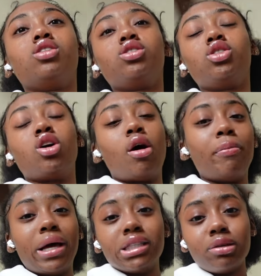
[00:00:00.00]
So I'm
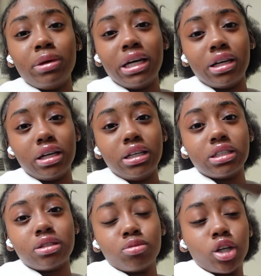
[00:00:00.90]
basically be eating
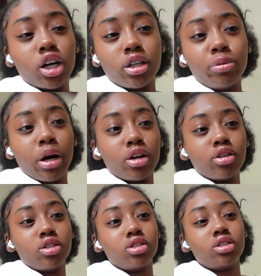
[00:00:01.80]
some turkey
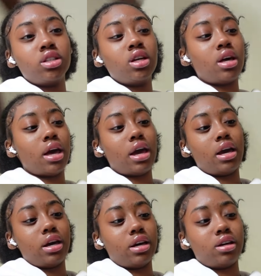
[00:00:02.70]
burgers,
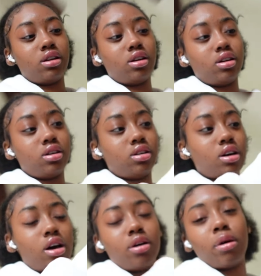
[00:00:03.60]
and
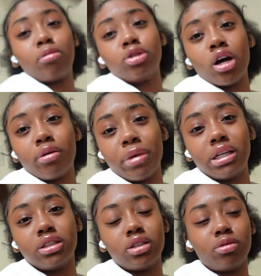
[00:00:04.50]
I'm trying to make
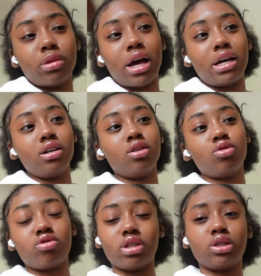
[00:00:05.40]
some like
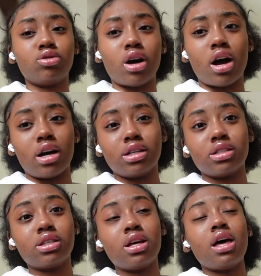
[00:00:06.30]
french
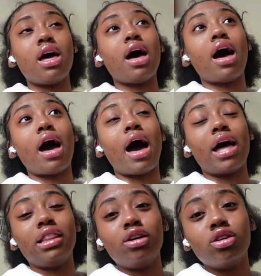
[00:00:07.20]
fries.
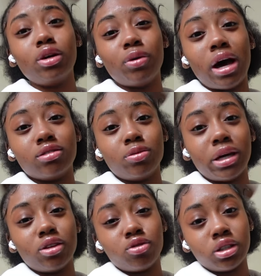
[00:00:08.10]
I literally will have to
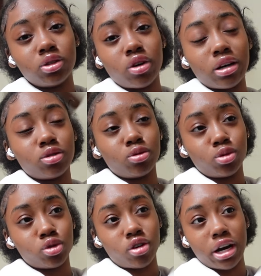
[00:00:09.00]
make the french fries from
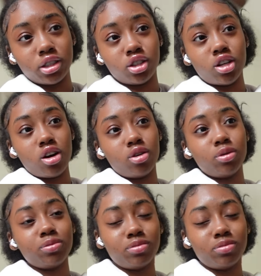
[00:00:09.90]
scratch though.